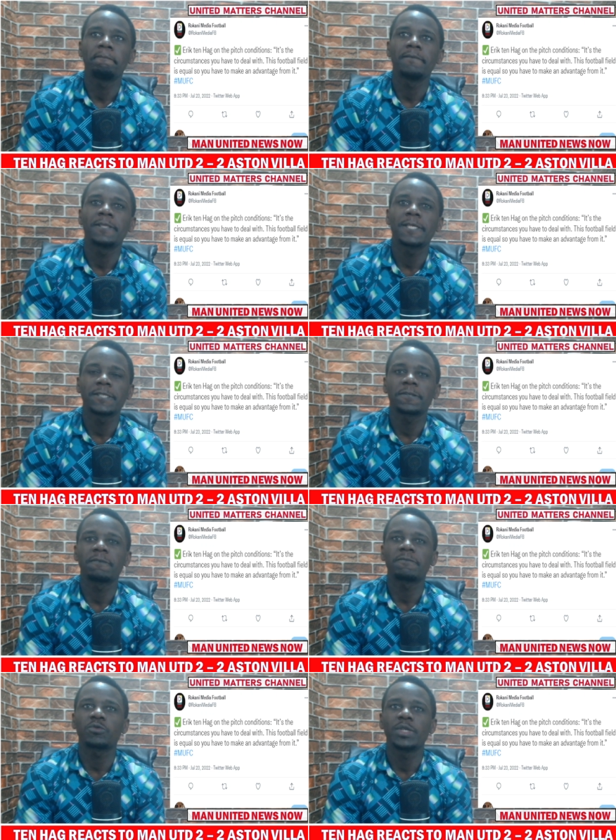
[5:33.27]
in the season
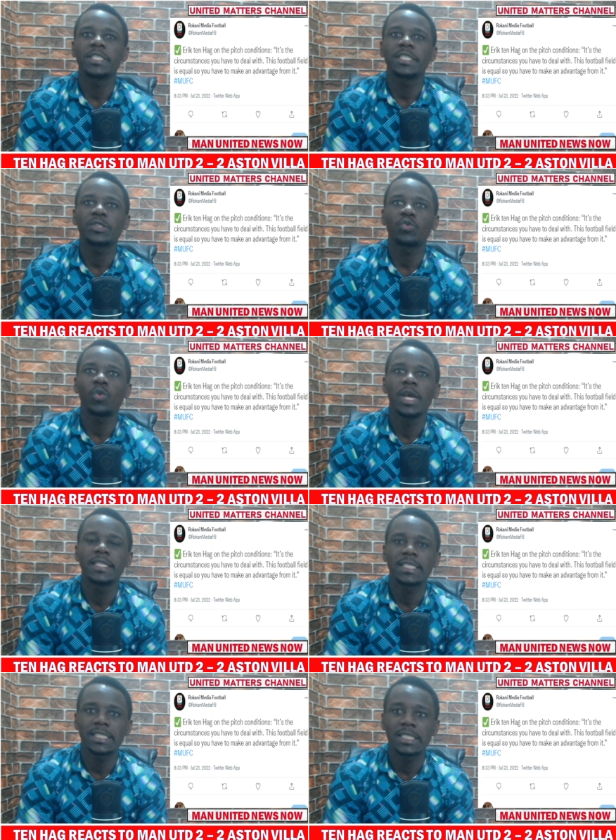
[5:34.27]
of
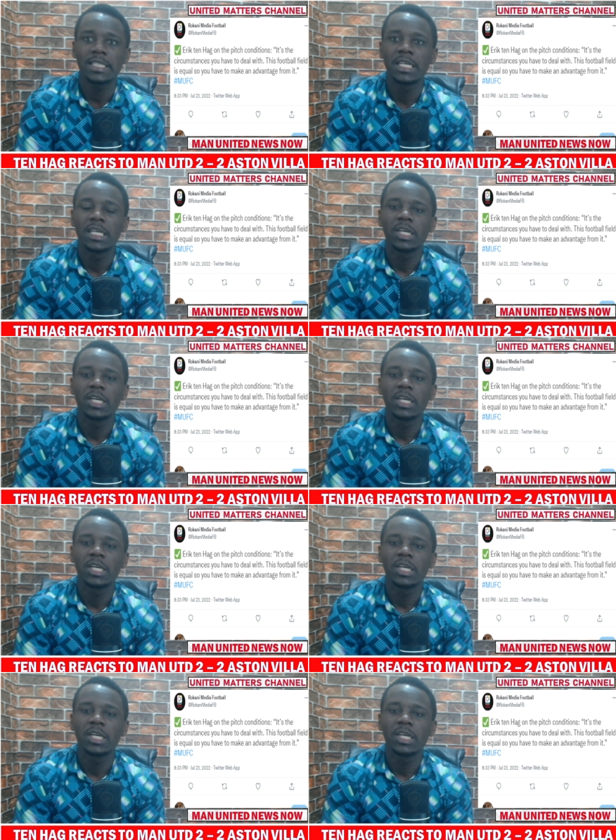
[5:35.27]
2020,